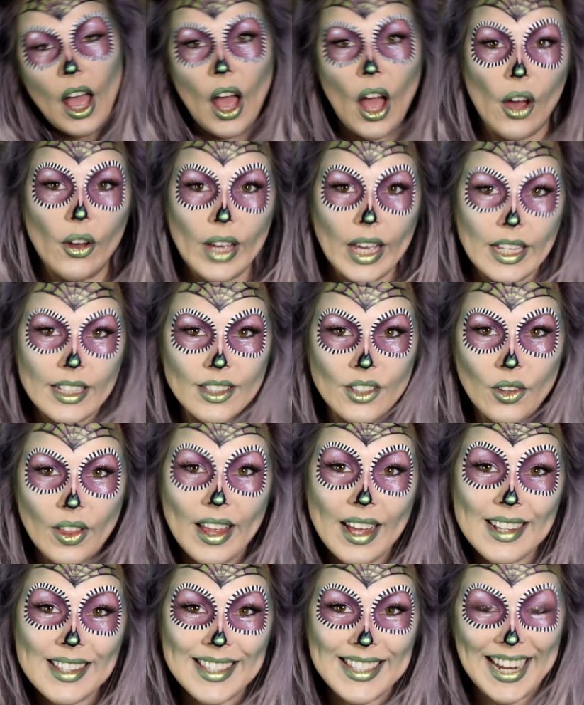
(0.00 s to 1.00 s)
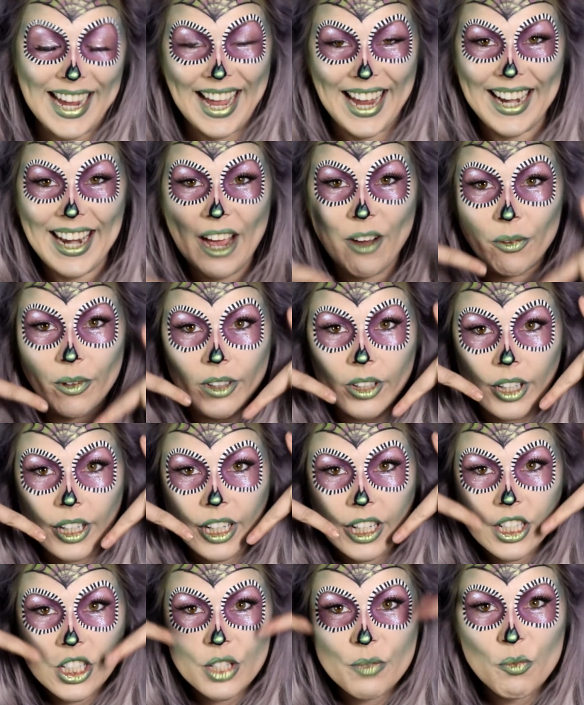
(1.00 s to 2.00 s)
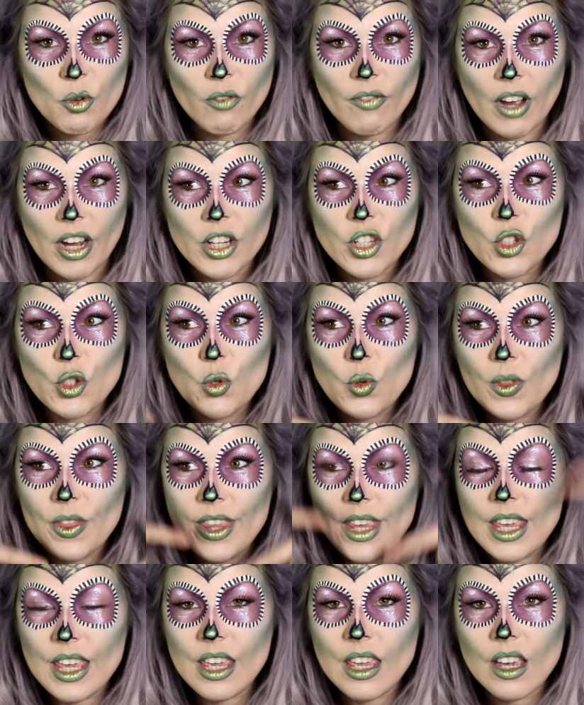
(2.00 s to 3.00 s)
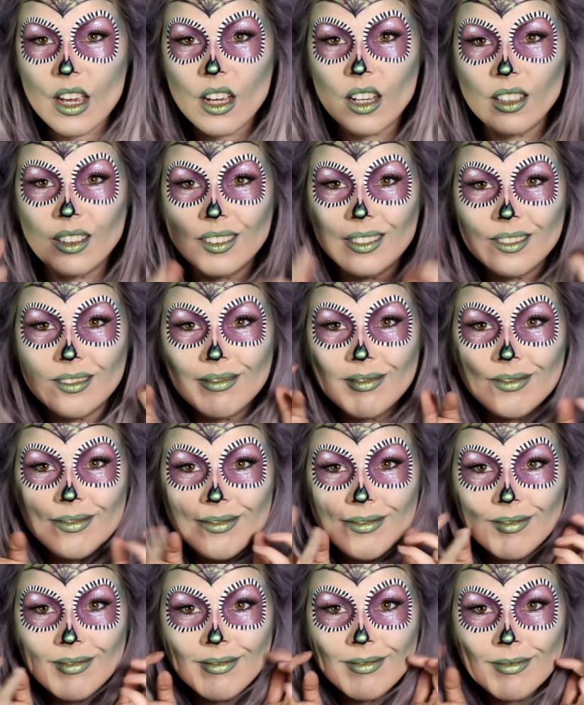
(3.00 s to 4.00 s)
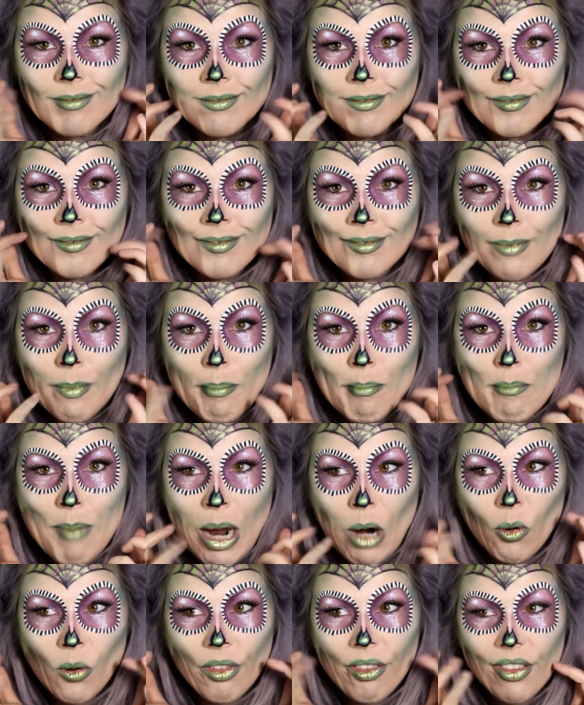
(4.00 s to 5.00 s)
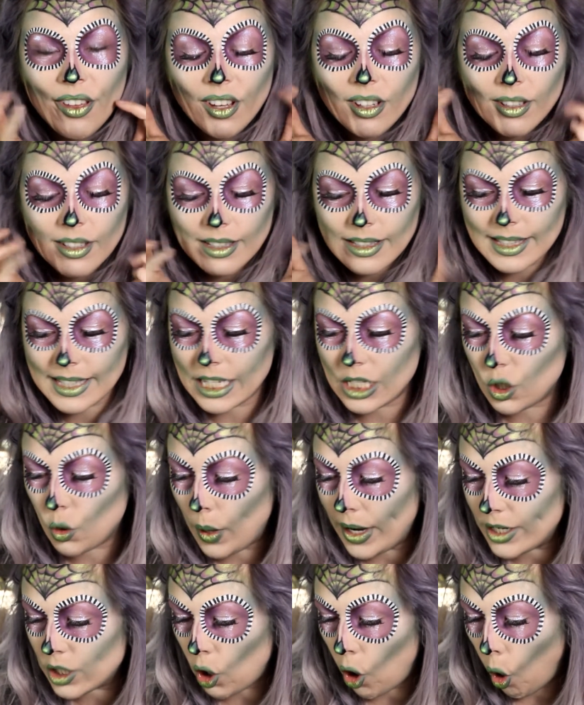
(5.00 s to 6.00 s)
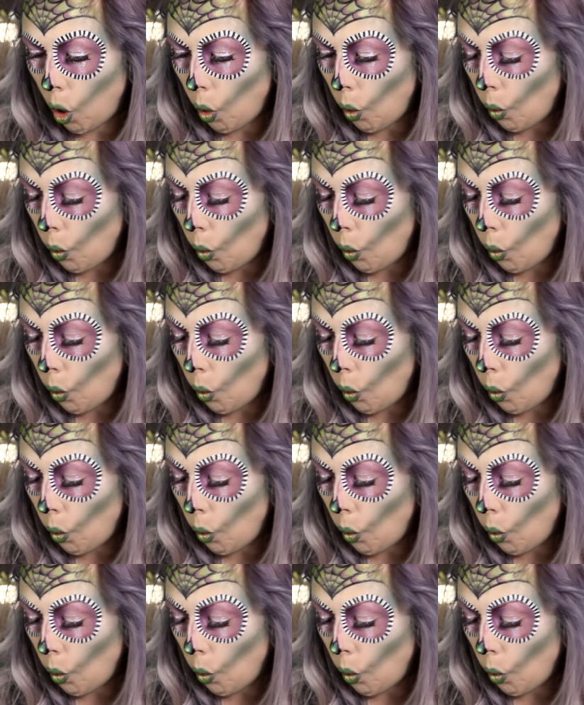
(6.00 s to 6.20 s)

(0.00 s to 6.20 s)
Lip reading: Okay, so that's done. Now we're gonna just move on to the mouth situation.